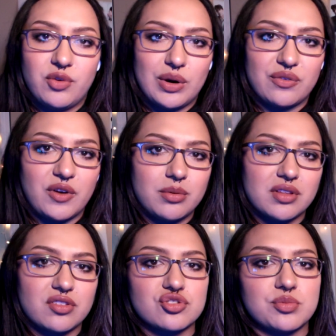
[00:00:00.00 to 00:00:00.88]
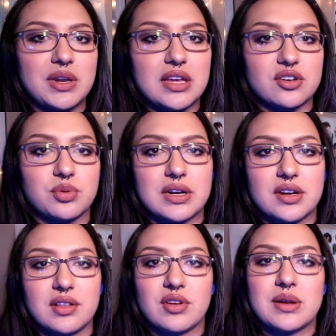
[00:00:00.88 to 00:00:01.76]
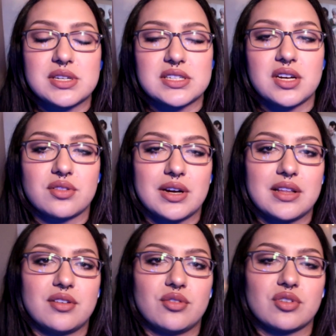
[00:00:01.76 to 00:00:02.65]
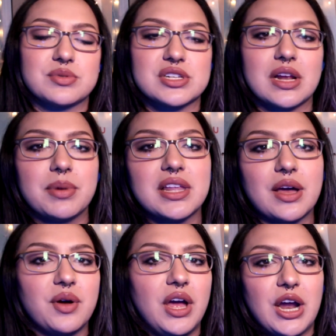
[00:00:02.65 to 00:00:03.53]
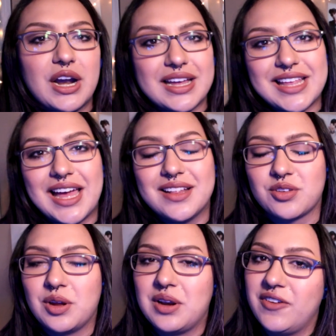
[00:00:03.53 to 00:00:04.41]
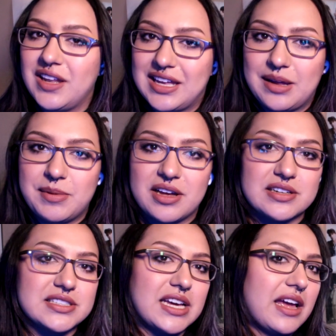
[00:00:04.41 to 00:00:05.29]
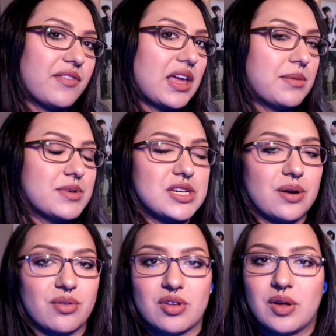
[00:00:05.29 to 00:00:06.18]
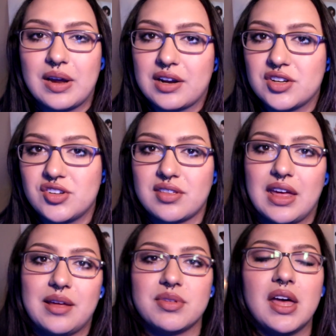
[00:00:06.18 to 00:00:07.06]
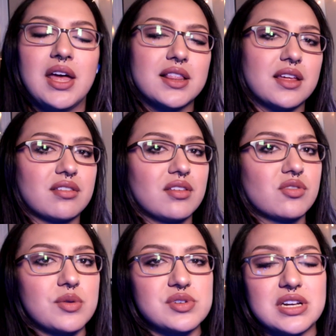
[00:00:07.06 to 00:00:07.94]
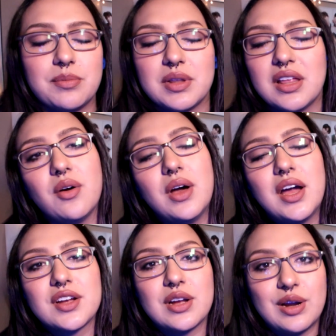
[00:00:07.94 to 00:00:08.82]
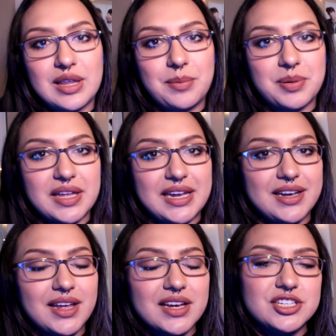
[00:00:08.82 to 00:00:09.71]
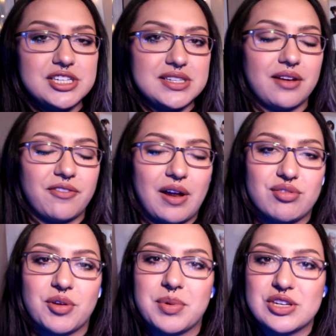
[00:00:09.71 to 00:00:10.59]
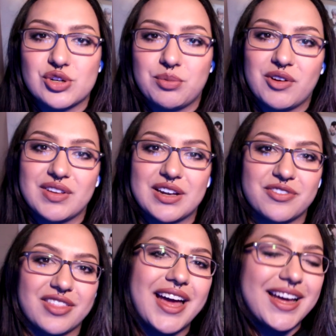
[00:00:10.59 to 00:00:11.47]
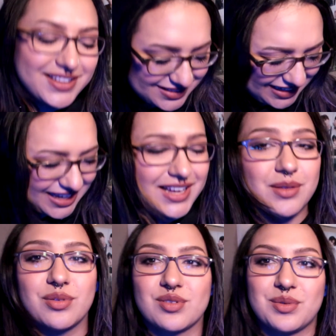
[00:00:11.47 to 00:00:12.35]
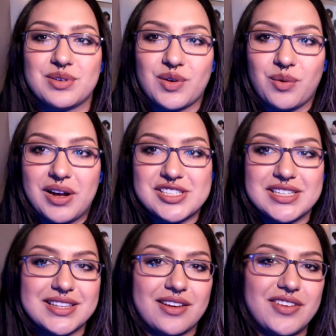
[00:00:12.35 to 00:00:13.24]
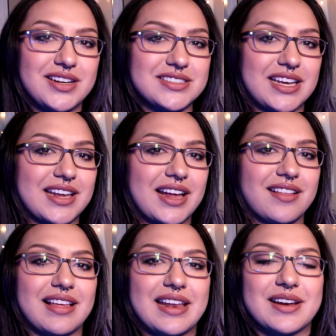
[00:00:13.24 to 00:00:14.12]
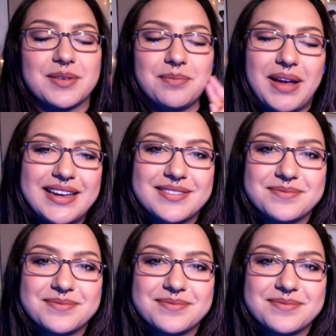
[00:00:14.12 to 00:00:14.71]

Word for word: If you want to follow me on social media, Twitter, Instagram, TikTok, threads in the description down below. At the end screen, if you like gaming content, I have a gaming channel. It's called Erika Just Games. Links to the description down below. Currently playing GTA 5, so if you can join me over there for that. Thank you guys so, so much for watching. Love you, and I'll tell you guys later. Bye.